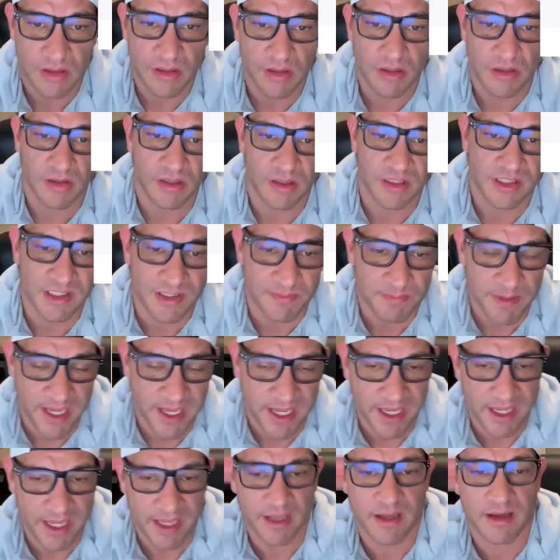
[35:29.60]
the
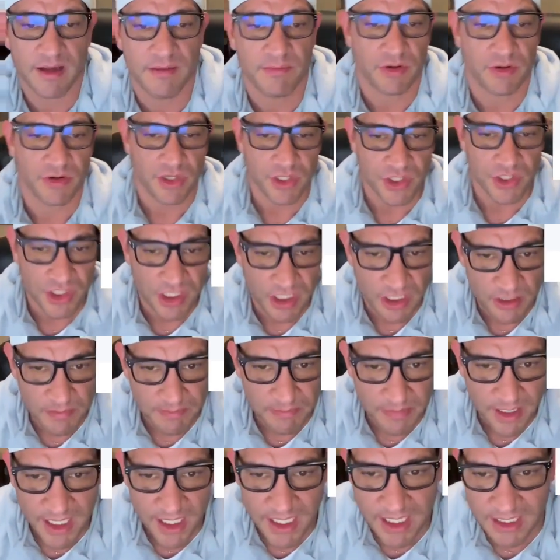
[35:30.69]
spam or the junk
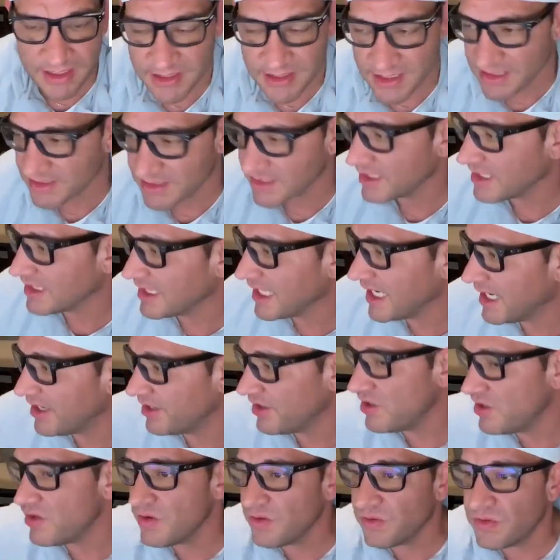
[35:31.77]
box, and it's going to allow
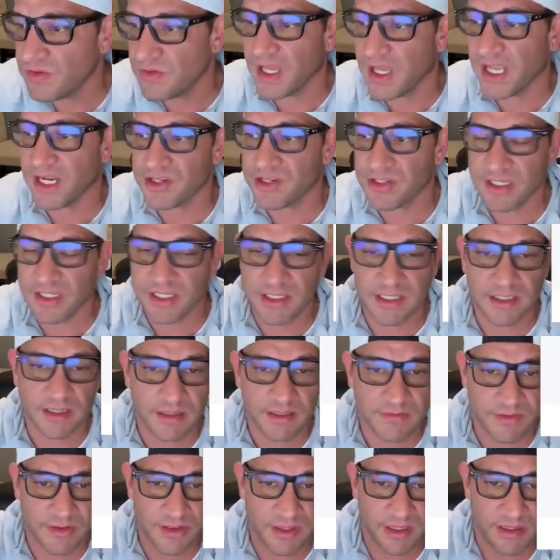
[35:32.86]
you to actually
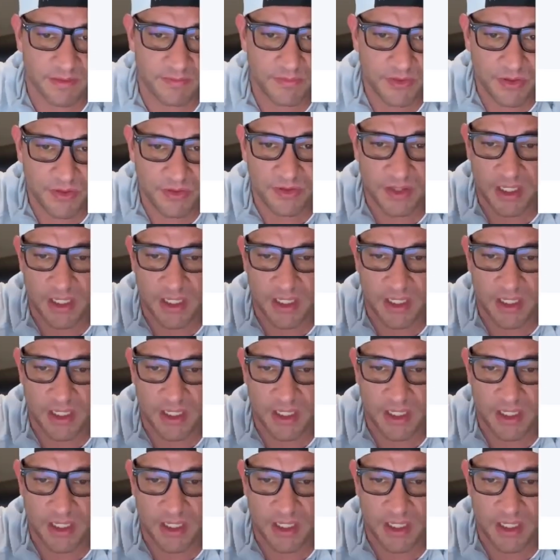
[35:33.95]
deliver them to the